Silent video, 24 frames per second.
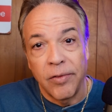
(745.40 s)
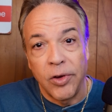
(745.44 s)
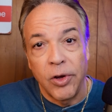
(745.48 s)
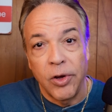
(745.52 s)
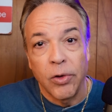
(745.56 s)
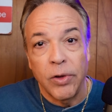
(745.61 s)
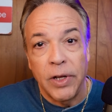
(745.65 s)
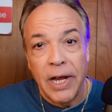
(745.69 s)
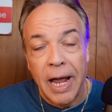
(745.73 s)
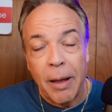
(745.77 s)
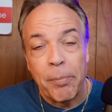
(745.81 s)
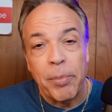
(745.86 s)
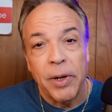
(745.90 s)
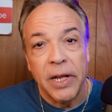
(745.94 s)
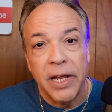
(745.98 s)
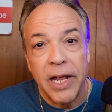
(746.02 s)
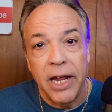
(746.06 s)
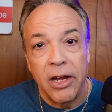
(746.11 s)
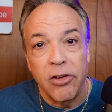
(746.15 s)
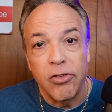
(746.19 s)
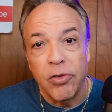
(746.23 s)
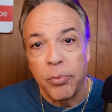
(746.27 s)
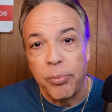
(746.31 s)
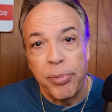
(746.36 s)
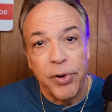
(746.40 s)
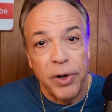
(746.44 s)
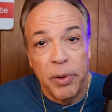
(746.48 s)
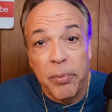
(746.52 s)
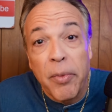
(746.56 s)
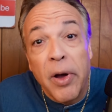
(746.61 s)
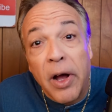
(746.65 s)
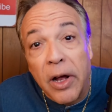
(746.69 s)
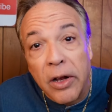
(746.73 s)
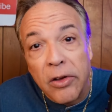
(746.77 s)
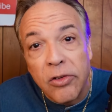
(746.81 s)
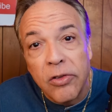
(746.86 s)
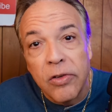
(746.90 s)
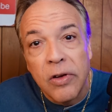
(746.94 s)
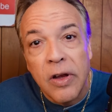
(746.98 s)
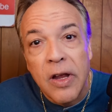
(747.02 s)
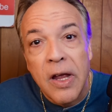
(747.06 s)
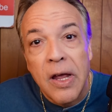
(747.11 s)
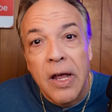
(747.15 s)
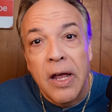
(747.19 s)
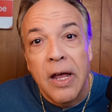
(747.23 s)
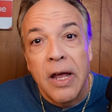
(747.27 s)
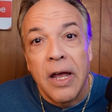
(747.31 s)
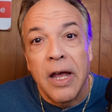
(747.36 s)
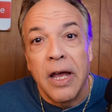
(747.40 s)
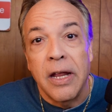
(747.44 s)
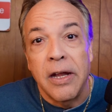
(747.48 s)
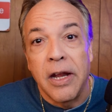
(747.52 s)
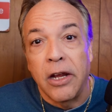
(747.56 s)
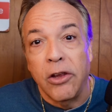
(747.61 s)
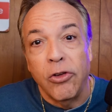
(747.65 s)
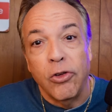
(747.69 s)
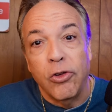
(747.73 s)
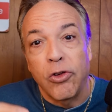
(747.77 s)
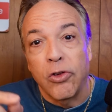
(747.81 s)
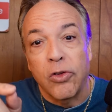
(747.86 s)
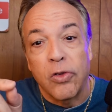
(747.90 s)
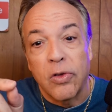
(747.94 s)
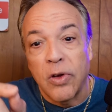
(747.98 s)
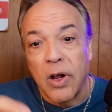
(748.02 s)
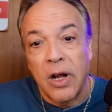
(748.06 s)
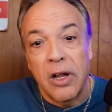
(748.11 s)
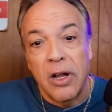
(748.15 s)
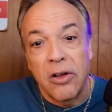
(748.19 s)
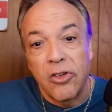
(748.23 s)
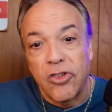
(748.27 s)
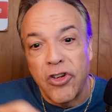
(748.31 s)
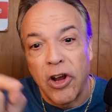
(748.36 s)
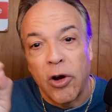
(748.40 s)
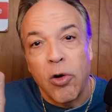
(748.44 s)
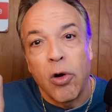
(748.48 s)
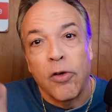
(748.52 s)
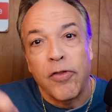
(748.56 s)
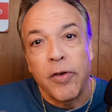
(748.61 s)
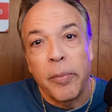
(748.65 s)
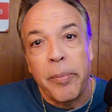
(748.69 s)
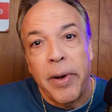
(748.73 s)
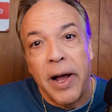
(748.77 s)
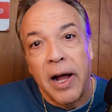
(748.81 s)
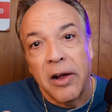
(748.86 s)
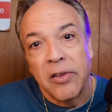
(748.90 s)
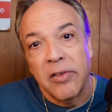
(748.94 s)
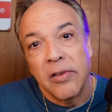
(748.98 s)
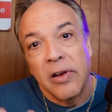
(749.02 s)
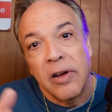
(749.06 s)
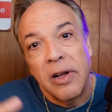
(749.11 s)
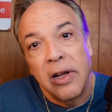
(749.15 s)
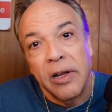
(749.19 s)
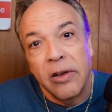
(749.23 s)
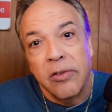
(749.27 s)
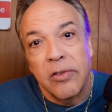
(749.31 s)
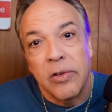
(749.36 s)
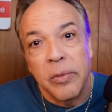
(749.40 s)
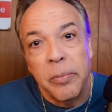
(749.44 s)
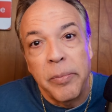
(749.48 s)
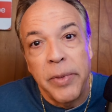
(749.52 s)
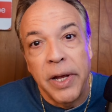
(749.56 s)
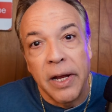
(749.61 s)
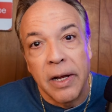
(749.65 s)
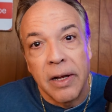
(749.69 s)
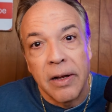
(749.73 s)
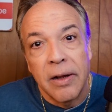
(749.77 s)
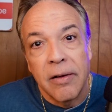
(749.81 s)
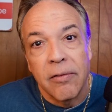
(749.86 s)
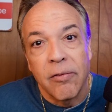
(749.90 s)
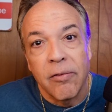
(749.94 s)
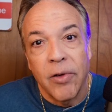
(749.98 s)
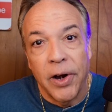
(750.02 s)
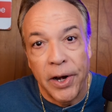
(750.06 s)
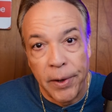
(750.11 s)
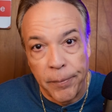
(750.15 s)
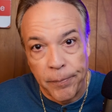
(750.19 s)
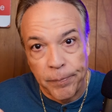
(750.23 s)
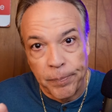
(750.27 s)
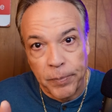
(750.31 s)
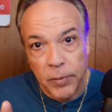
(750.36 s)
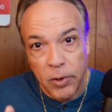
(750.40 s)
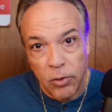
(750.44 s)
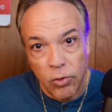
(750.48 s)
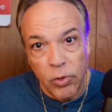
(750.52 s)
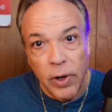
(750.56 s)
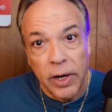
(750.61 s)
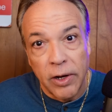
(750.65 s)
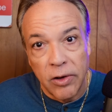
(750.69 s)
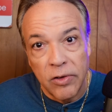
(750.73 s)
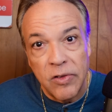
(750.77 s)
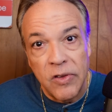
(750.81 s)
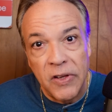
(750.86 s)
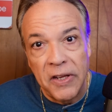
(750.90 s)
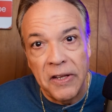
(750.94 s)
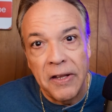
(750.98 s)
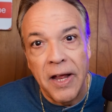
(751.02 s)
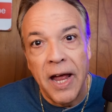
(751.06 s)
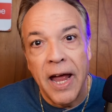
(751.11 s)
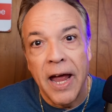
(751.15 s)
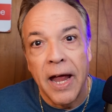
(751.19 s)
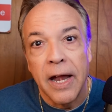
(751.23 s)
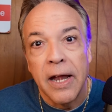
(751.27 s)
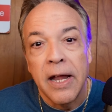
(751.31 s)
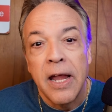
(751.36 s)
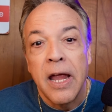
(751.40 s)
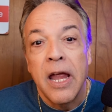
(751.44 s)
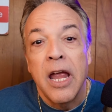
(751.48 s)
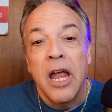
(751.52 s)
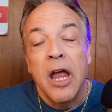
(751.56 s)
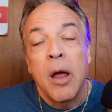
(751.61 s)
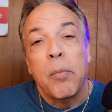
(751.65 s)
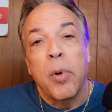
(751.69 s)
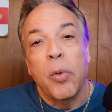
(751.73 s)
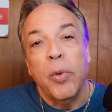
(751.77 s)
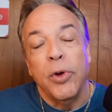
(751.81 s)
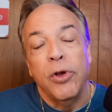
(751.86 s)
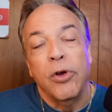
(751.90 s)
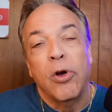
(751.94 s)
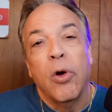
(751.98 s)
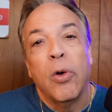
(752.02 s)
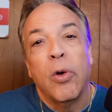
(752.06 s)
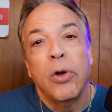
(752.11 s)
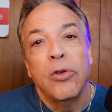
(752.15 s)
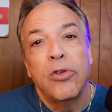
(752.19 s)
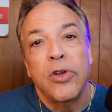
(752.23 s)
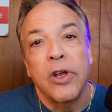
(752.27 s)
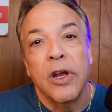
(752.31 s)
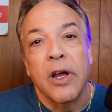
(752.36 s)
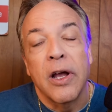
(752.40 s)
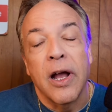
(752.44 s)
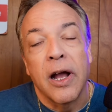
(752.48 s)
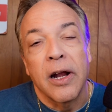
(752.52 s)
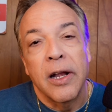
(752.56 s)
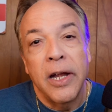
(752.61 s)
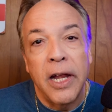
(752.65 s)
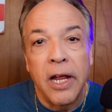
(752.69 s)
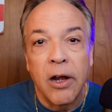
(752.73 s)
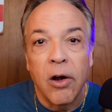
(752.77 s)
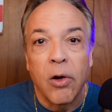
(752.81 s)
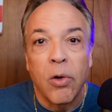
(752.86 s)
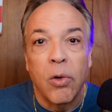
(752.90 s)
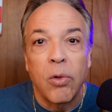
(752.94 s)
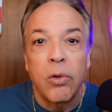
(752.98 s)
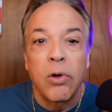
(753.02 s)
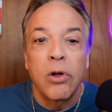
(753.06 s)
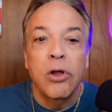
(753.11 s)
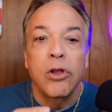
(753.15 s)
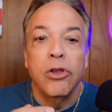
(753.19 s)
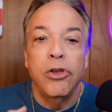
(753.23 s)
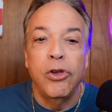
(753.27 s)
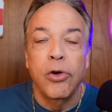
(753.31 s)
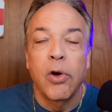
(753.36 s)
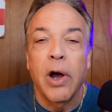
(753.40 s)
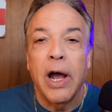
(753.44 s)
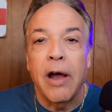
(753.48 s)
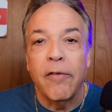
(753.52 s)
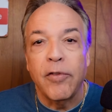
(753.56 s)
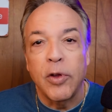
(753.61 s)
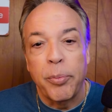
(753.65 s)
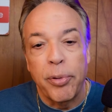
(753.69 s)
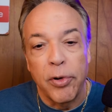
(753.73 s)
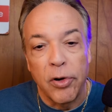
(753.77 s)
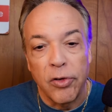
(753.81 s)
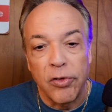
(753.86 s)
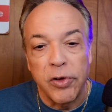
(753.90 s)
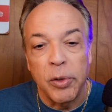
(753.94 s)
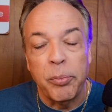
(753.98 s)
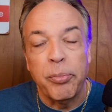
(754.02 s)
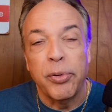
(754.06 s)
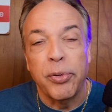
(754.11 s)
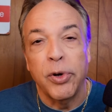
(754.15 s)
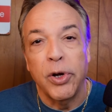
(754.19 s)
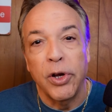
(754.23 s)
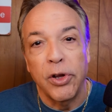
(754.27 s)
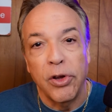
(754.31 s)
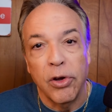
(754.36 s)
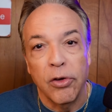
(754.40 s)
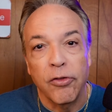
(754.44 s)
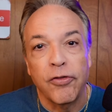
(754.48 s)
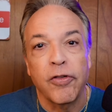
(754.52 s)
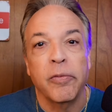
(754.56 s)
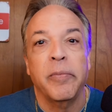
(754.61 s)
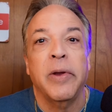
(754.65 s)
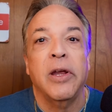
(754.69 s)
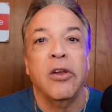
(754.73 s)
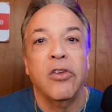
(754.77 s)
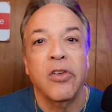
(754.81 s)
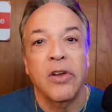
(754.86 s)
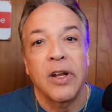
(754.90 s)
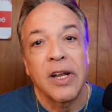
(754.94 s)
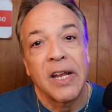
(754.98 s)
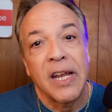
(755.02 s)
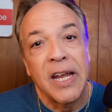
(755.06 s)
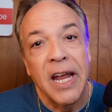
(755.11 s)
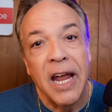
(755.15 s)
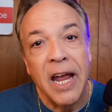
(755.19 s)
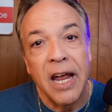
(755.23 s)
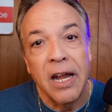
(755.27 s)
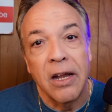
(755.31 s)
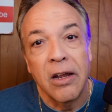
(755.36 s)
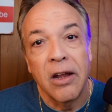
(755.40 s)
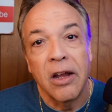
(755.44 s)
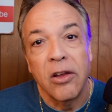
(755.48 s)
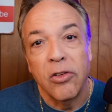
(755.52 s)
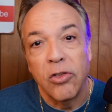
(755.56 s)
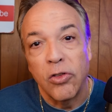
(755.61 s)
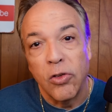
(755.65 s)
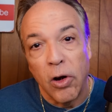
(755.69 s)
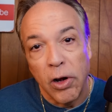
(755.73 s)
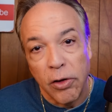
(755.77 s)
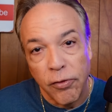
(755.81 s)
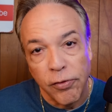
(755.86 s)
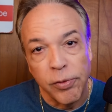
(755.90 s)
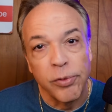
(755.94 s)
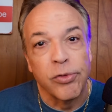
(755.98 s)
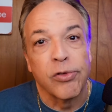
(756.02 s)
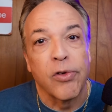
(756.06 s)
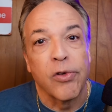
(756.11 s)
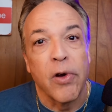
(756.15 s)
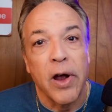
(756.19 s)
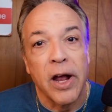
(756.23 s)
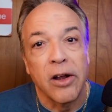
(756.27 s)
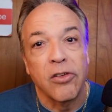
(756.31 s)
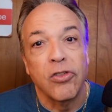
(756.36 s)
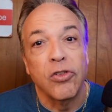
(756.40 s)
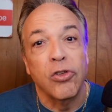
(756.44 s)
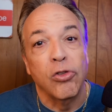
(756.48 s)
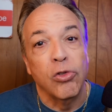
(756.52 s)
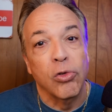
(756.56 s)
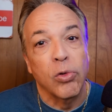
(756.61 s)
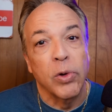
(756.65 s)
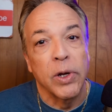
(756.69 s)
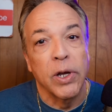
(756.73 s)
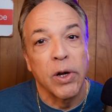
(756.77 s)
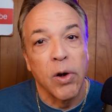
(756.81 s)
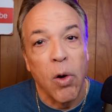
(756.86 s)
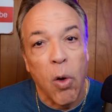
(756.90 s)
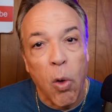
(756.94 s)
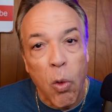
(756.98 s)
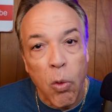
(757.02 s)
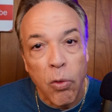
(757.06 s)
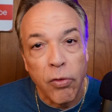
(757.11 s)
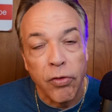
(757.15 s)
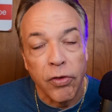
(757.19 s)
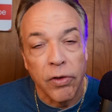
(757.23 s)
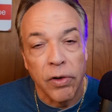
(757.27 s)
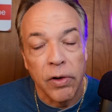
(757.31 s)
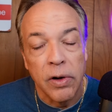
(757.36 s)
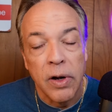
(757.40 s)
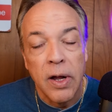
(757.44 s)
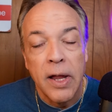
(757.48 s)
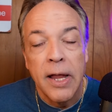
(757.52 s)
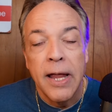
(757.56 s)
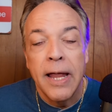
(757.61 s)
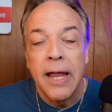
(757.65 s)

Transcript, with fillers: you know, the application pretty much. And then you just check off a box and click submit, right? So I could see that. But when you go into incognito, you have to personally put in your information again and starting from scratch and doing it over.